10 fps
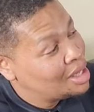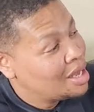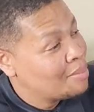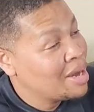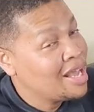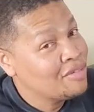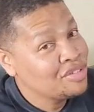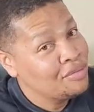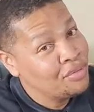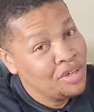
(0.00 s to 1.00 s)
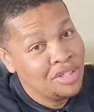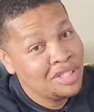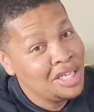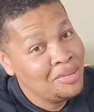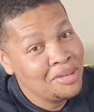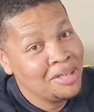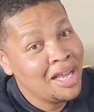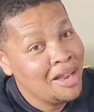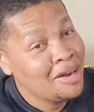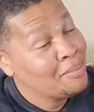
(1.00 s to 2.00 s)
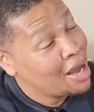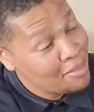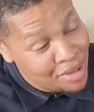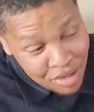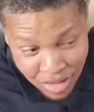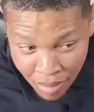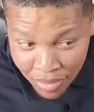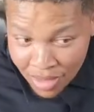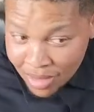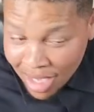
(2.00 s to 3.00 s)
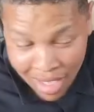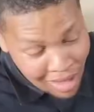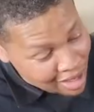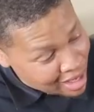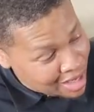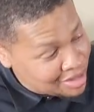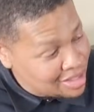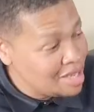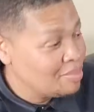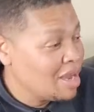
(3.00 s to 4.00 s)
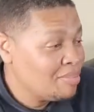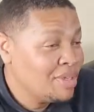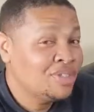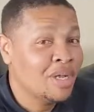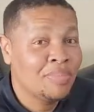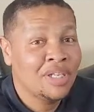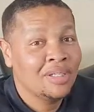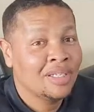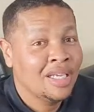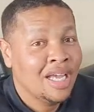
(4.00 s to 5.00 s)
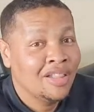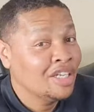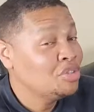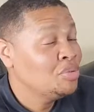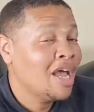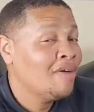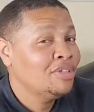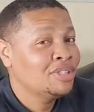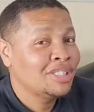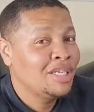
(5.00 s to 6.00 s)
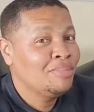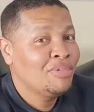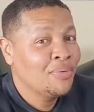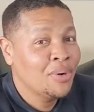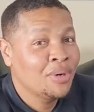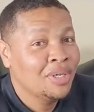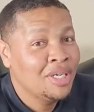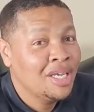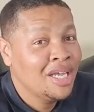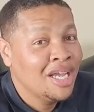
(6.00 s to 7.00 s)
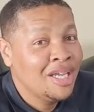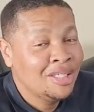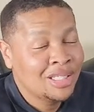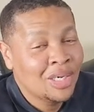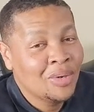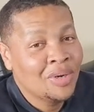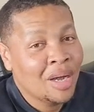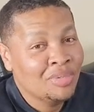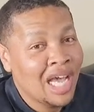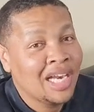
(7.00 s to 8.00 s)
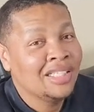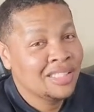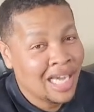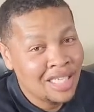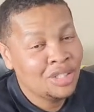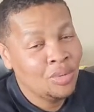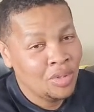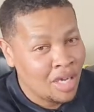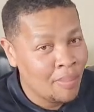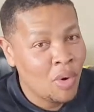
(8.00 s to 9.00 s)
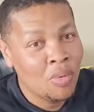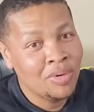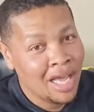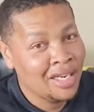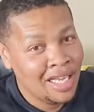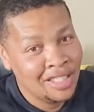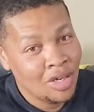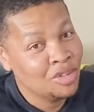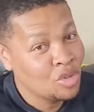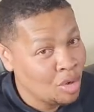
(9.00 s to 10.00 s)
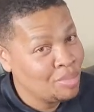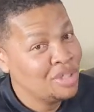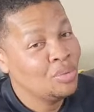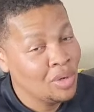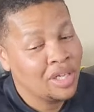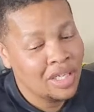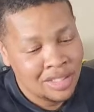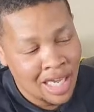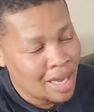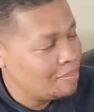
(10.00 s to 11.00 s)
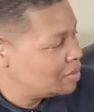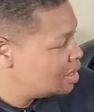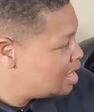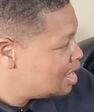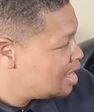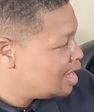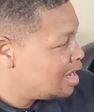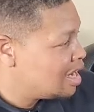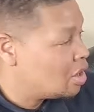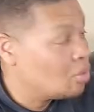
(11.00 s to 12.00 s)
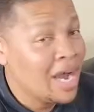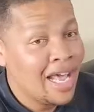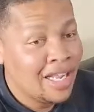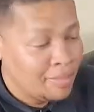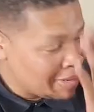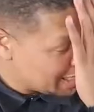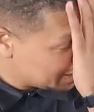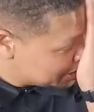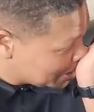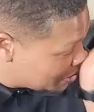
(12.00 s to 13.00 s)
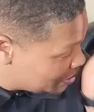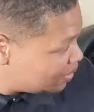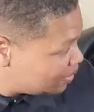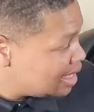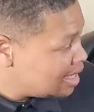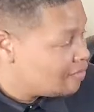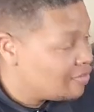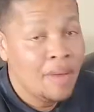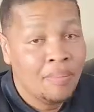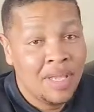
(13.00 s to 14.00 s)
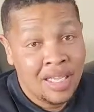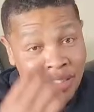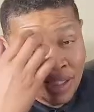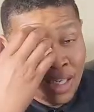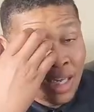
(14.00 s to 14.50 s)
might have something for you to see when you're down there. Might be something, all I gotta say, might be something that you haven't seen before. So I'm trying to entice you to come on down to Daytona. It's gonna be a really good time. A ride in bagger show, that means